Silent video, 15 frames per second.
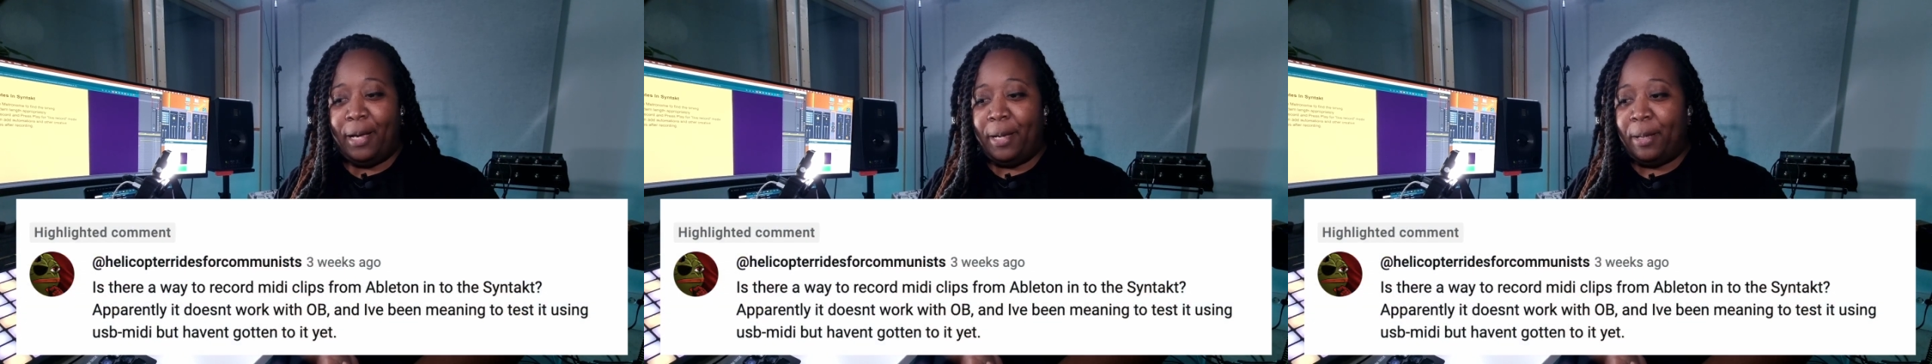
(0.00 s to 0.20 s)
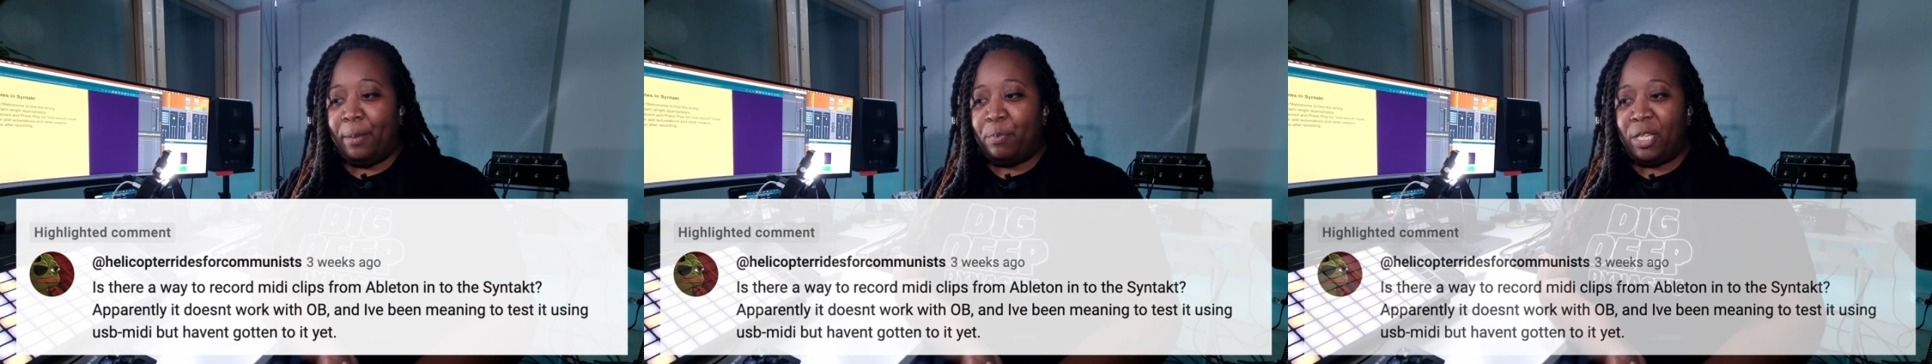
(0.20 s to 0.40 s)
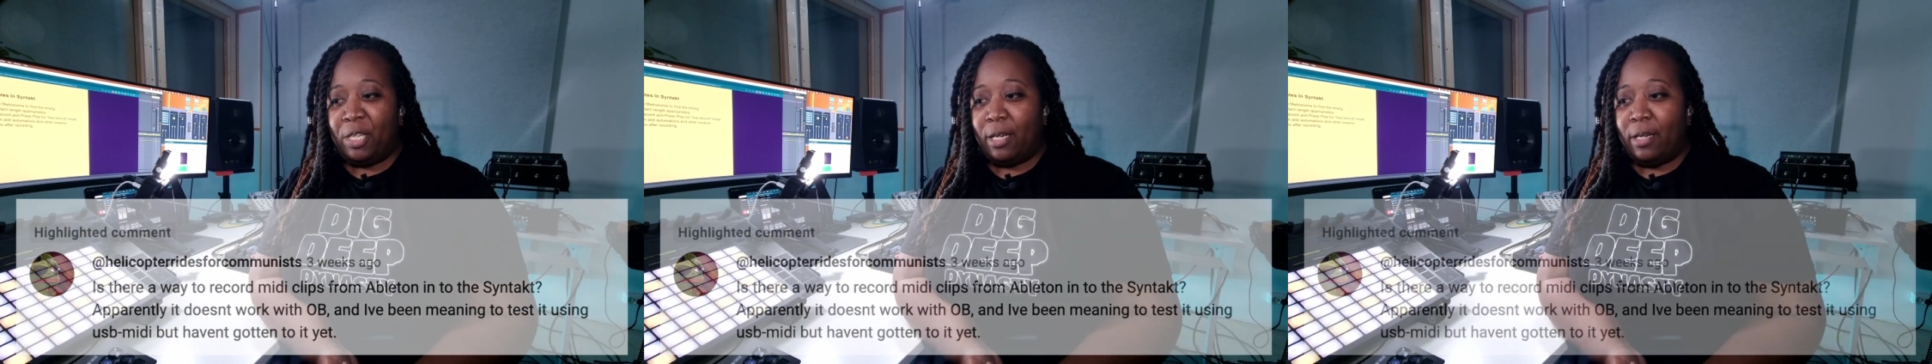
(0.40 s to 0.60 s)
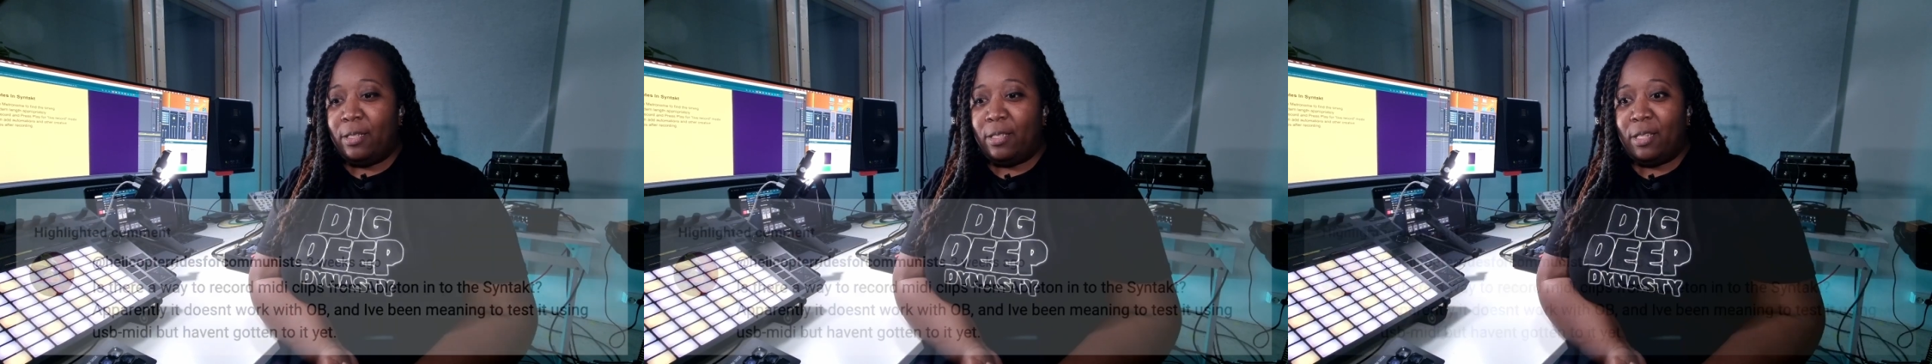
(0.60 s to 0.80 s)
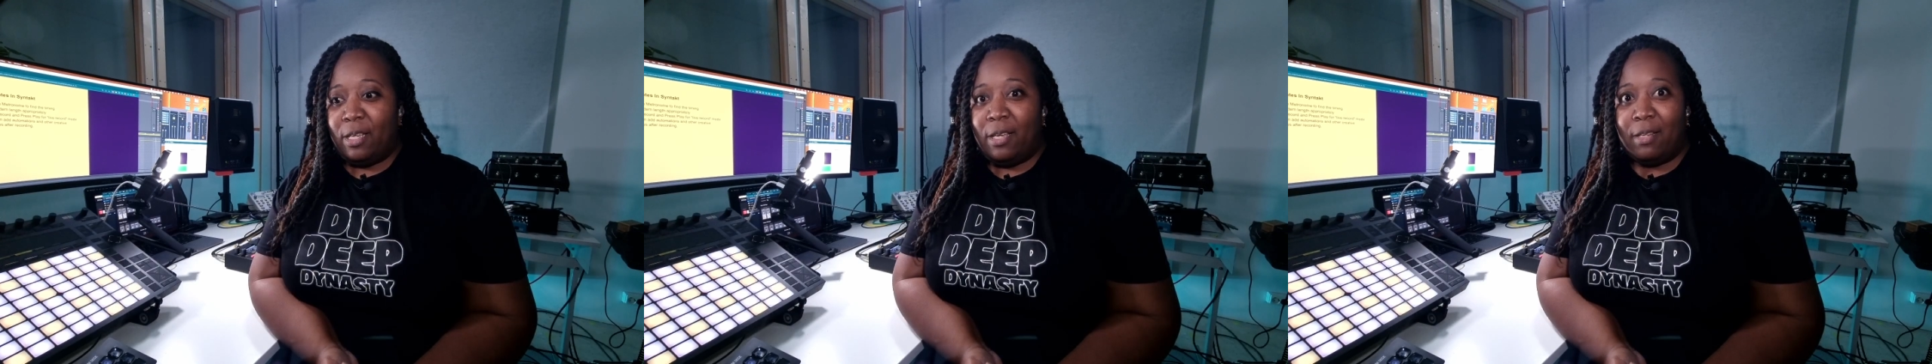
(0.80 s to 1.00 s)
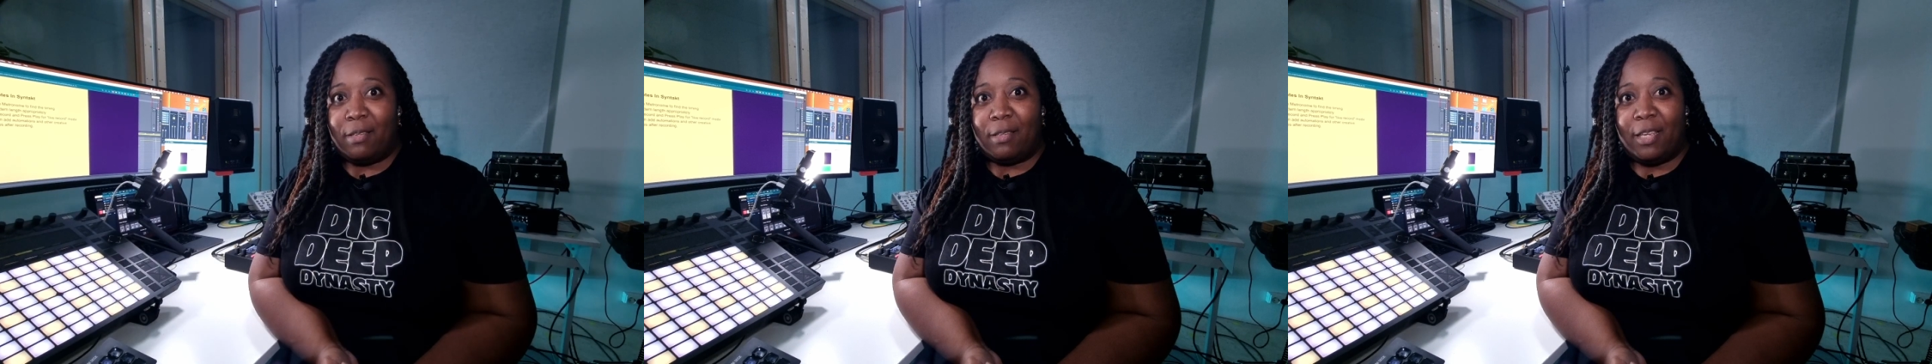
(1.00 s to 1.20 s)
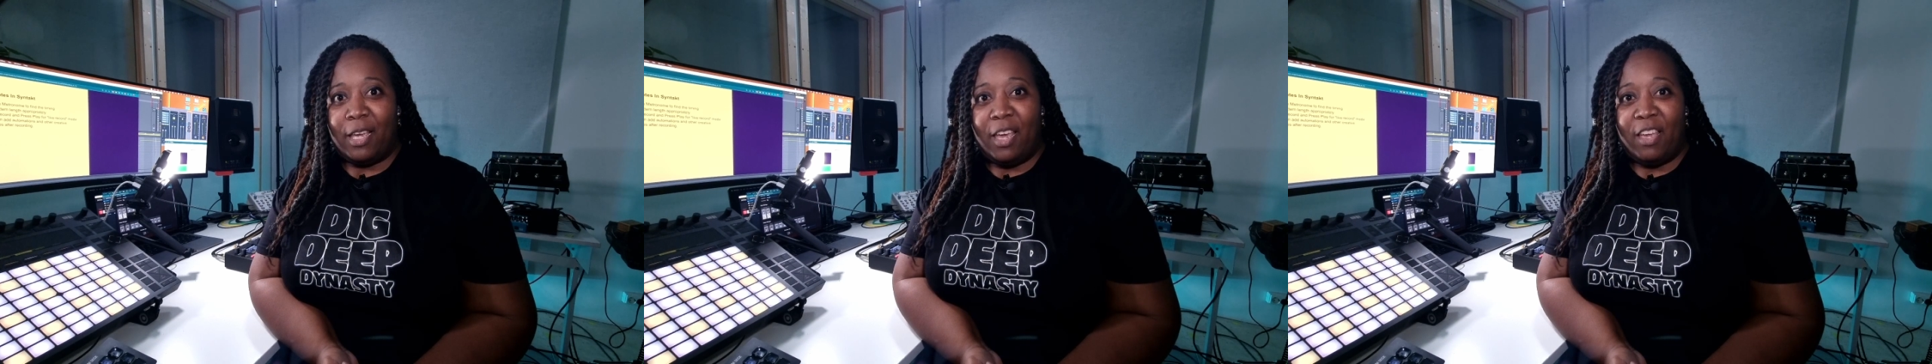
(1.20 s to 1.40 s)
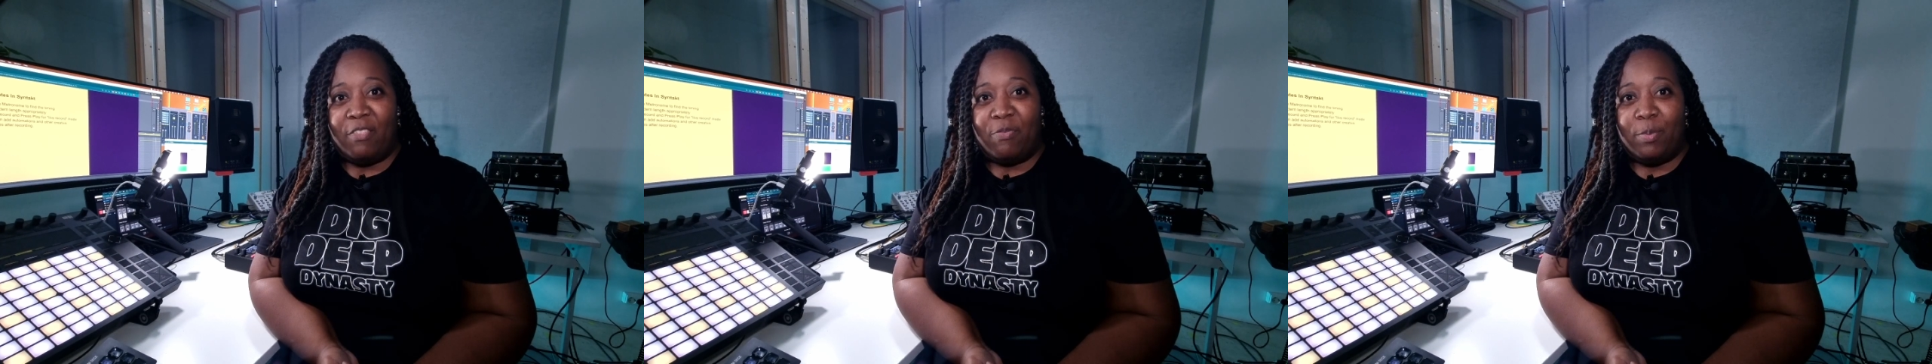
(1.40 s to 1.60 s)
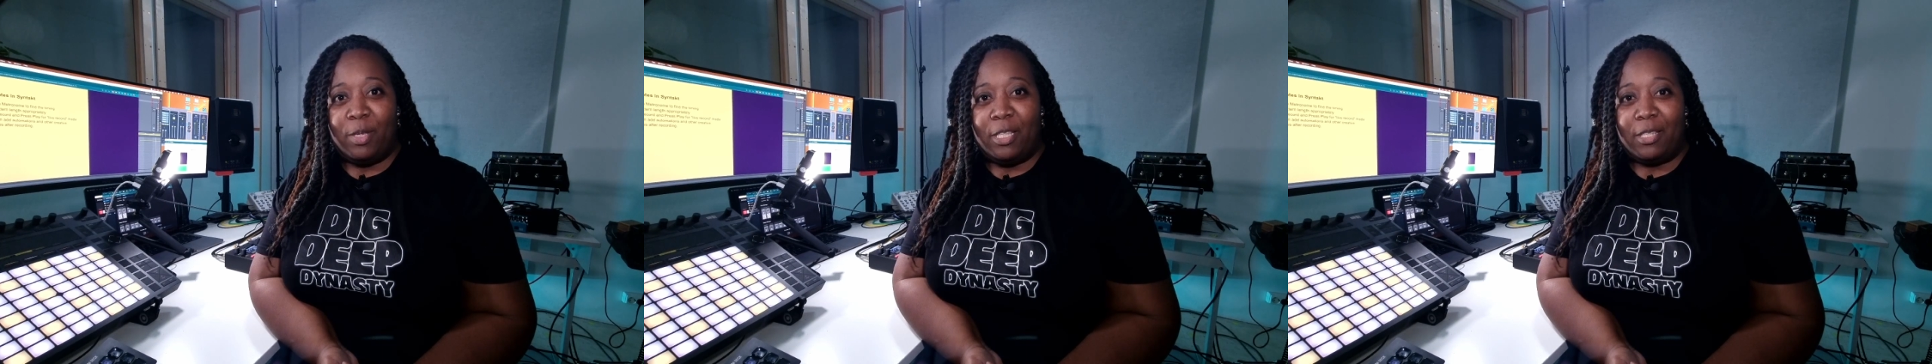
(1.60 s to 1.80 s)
Because it gave me